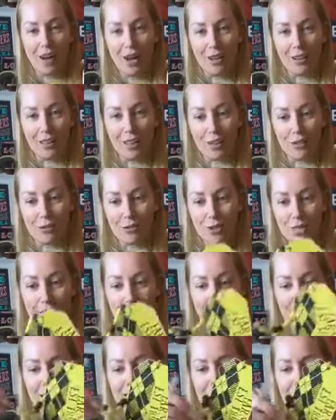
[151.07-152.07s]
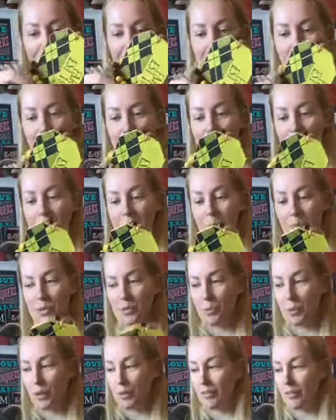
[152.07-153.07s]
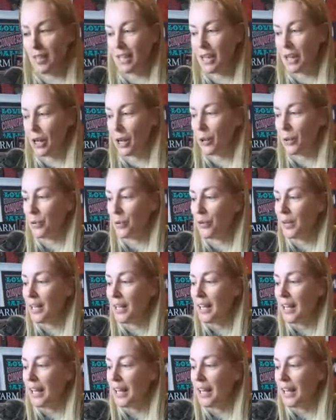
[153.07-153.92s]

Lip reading: on the other side. So that was one video.